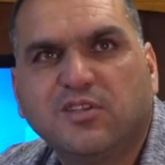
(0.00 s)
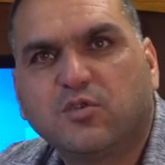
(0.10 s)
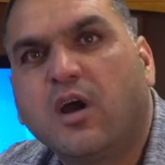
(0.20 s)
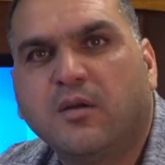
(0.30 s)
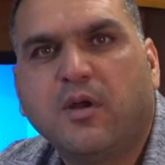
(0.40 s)
So,
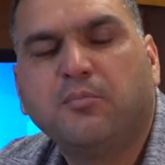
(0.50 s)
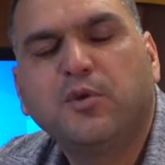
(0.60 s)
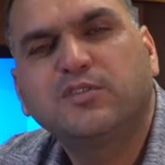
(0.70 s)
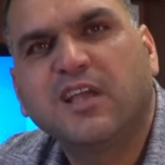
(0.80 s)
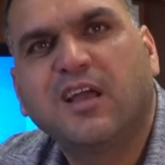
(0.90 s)
I,
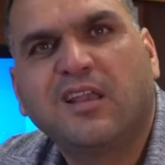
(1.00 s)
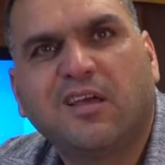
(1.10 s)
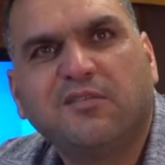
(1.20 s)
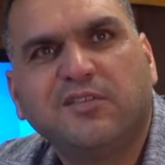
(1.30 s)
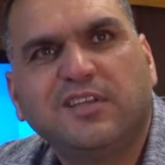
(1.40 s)
because I
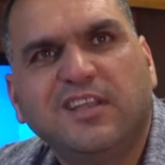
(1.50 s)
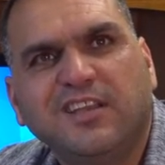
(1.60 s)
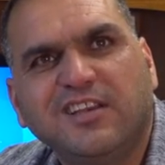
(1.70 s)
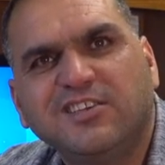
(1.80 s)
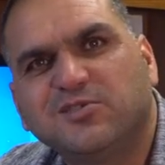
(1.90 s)
loved
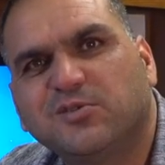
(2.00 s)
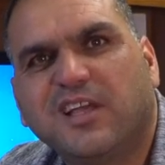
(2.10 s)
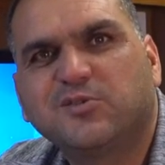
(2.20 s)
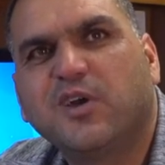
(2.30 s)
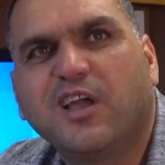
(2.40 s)
English, so
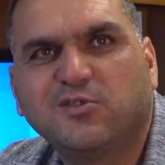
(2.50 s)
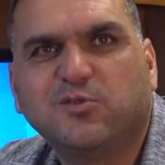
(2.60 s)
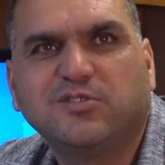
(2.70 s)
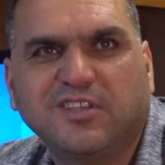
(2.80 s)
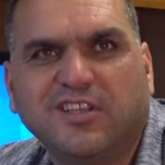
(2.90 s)
that's why I
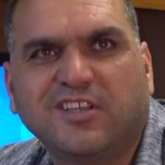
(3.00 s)
chose the